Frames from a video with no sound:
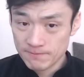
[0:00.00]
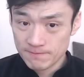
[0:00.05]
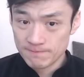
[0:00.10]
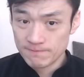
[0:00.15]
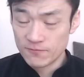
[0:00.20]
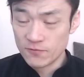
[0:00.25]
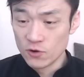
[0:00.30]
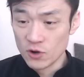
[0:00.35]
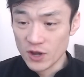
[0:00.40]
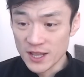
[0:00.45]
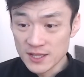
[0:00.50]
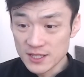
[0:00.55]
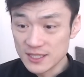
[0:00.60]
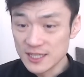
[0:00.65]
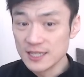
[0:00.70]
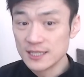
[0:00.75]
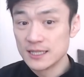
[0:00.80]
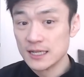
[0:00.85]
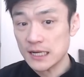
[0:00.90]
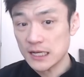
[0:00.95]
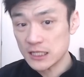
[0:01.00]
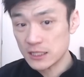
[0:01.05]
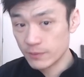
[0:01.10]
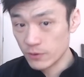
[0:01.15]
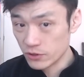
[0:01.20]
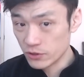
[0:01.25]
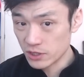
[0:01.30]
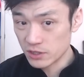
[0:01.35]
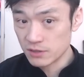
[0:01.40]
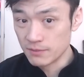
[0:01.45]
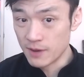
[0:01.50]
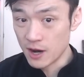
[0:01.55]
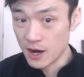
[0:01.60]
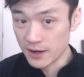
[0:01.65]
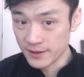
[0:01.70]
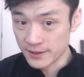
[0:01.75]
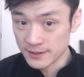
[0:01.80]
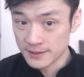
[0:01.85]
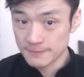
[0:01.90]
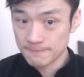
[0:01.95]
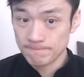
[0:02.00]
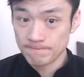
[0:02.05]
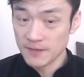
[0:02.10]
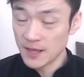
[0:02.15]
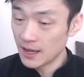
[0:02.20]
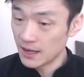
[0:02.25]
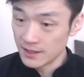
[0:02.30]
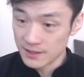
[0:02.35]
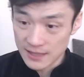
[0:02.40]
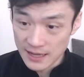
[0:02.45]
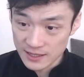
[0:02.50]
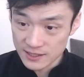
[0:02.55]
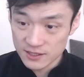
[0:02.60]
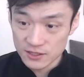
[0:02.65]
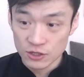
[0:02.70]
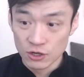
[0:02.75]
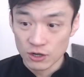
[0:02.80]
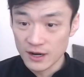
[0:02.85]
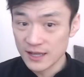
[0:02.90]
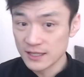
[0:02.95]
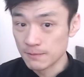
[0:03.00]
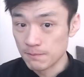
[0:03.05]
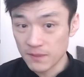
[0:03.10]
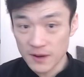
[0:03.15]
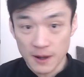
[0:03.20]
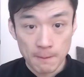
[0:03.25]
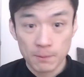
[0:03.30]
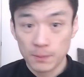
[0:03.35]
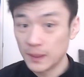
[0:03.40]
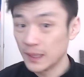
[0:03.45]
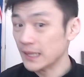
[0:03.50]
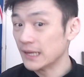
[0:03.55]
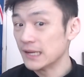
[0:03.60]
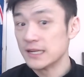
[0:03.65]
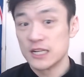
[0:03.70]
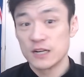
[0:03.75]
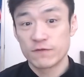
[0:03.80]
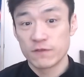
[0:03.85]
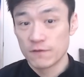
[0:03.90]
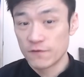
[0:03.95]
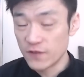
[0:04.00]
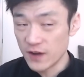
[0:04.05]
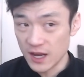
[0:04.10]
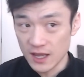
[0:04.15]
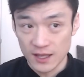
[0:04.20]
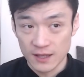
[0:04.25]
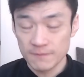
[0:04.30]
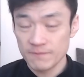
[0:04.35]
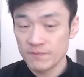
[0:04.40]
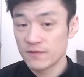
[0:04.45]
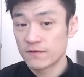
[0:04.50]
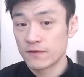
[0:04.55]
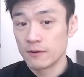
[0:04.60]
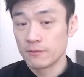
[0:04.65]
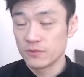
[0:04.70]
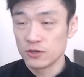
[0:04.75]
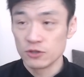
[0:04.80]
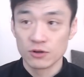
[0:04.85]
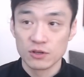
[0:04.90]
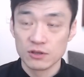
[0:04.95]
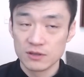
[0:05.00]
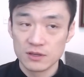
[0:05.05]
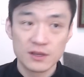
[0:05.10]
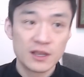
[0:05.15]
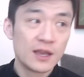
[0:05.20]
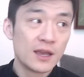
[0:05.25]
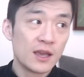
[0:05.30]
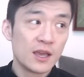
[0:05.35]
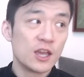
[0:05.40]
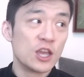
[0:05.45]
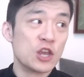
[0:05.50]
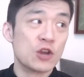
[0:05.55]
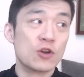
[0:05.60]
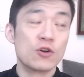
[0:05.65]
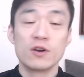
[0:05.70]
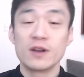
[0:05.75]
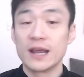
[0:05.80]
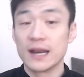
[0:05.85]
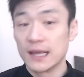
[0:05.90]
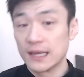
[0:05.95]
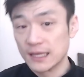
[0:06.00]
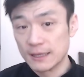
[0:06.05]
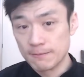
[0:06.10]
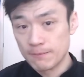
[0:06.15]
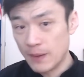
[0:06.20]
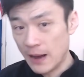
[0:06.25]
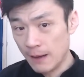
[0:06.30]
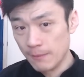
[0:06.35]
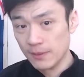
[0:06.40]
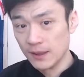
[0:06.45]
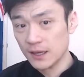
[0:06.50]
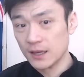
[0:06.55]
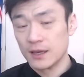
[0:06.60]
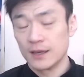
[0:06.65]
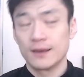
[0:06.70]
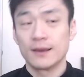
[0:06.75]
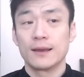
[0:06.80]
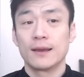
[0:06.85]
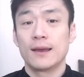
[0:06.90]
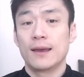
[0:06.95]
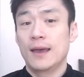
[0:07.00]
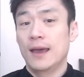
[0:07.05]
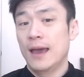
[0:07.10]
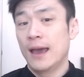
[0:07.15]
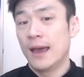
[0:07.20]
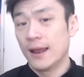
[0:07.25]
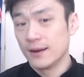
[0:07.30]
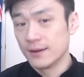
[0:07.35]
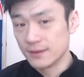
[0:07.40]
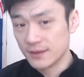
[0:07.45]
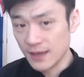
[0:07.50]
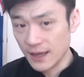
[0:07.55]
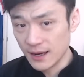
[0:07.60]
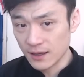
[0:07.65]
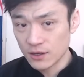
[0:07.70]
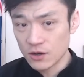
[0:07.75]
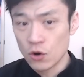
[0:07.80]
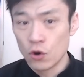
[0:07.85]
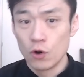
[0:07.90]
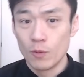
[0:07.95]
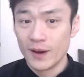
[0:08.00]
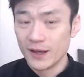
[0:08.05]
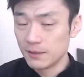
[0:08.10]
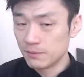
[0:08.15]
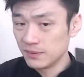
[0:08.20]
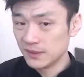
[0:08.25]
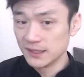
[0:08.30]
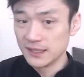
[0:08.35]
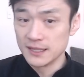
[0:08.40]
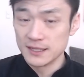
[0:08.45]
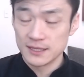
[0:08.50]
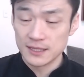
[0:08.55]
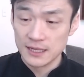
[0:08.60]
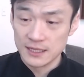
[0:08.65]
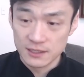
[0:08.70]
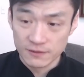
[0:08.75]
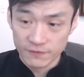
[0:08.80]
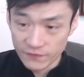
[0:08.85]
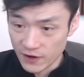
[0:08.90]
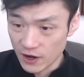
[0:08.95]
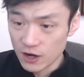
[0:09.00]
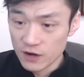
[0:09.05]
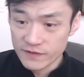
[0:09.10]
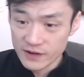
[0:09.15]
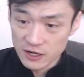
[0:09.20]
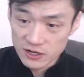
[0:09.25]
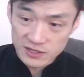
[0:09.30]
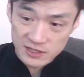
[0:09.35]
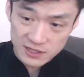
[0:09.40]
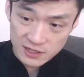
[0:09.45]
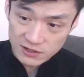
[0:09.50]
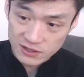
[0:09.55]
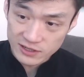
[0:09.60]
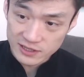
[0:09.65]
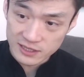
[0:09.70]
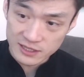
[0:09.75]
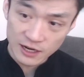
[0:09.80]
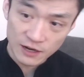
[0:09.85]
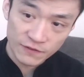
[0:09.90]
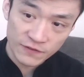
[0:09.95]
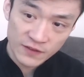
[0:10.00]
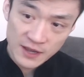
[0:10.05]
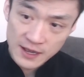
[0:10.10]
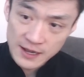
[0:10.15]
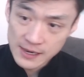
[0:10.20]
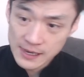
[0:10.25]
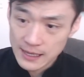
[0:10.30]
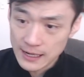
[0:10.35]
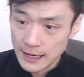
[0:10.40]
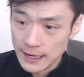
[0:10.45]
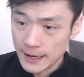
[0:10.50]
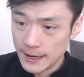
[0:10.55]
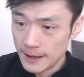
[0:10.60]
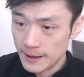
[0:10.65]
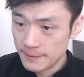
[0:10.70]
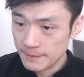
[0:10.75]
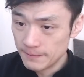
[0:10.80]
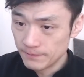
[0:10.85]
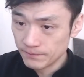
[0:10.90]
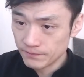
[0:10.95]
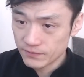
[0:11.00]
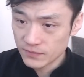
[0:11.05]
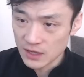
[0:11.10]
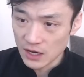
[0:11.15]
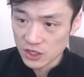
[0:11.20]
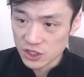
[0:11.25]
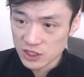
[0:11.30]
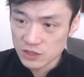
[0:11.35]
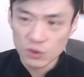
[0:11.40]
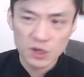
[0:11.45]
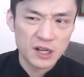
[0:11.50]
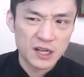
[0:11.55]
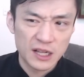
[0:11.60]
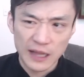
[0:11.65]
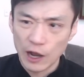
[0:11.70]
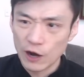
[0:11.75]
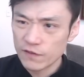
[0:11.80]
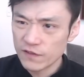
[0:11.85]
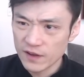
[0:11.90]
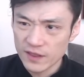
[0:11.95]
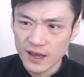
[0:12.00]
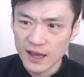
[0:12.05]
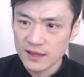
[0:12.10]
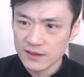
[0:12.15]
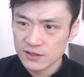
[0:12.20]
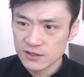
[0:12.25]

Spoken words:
for indecent exposure to minors. Yeah, that's a completely different thing from, urinating in public and getting called by the police. It's very, very serious stuff. I just want to clarify that,